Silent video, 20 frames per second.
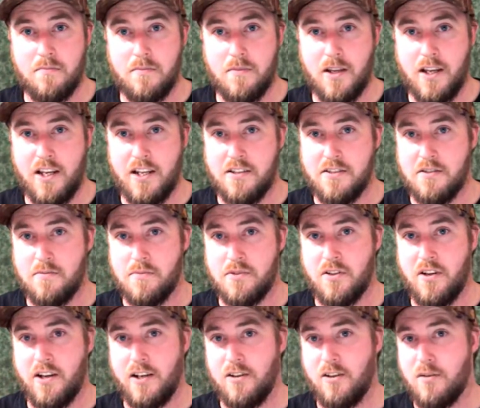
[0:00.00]
eat some
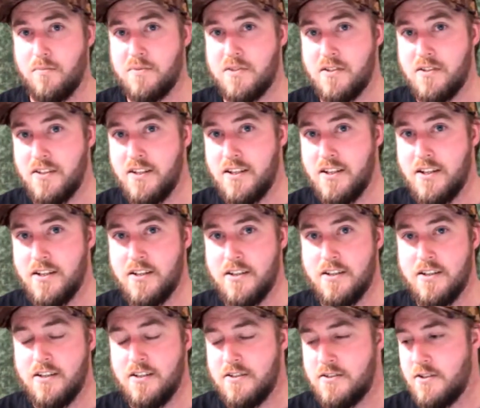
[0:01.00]
cyclops.
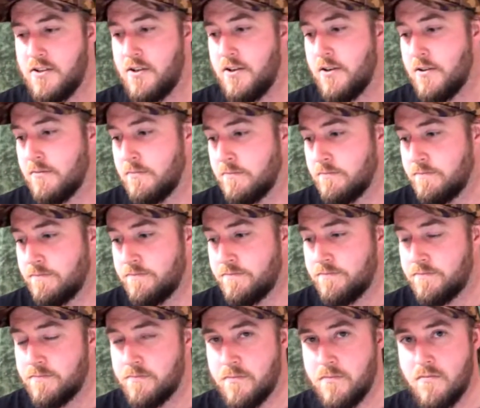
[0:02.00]
So I
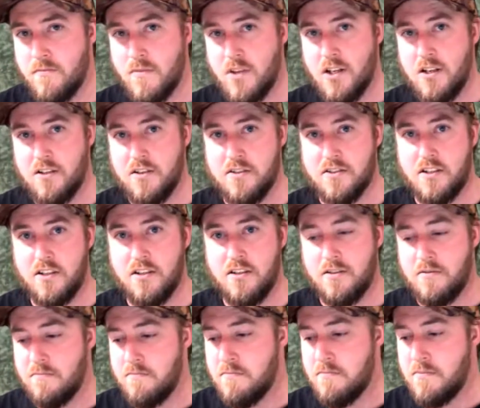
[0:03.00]
just get a
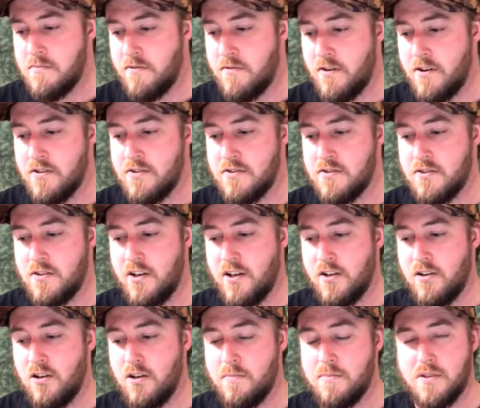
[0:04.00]
bit of frozen
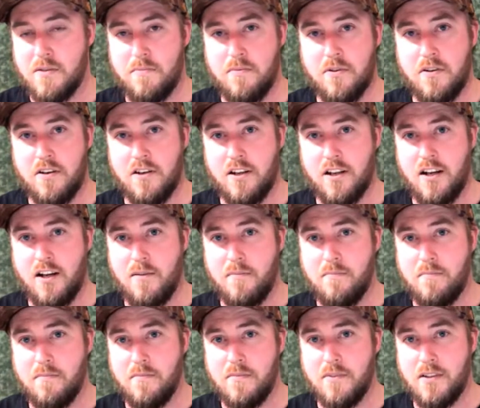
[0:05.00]
cyclops. I put in a cup,
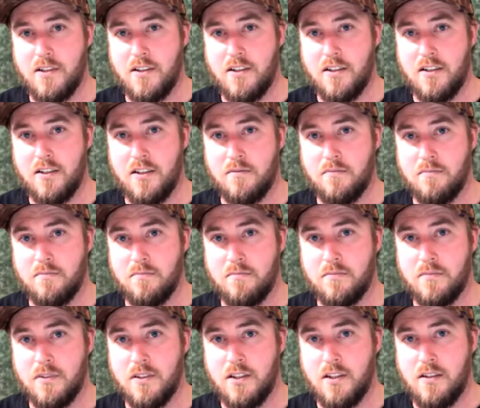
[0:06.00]

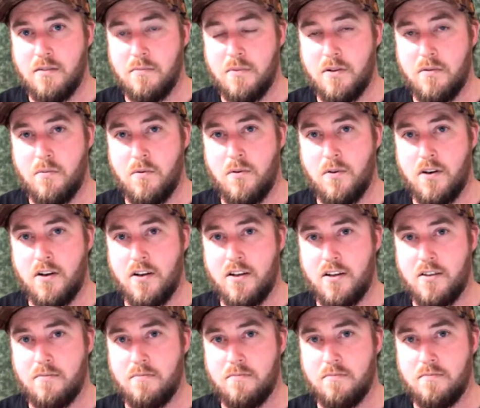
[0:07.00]
bit of
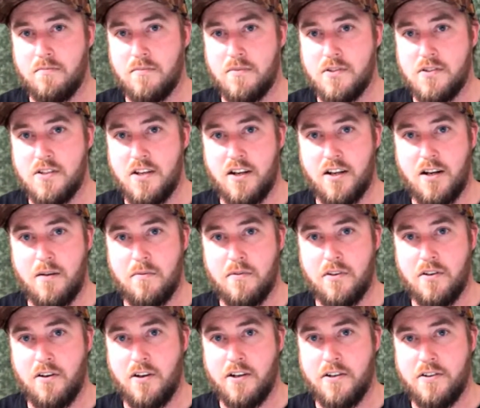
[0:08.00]
water, suck it up with
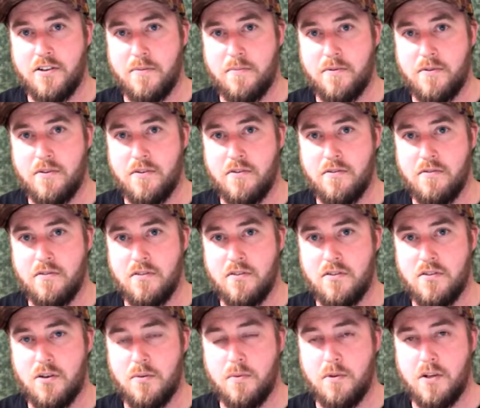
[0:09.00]
an eyedropper, and
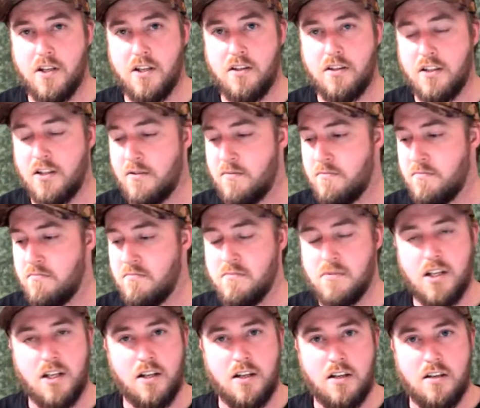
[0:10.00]
drop it in. Then
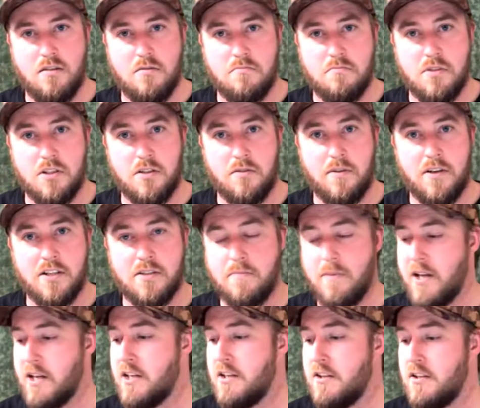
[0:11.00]
put the rest
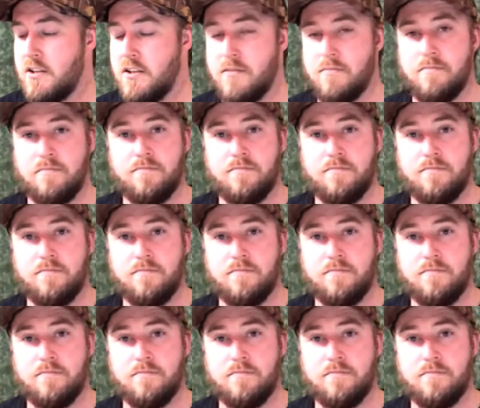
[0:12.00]
back in the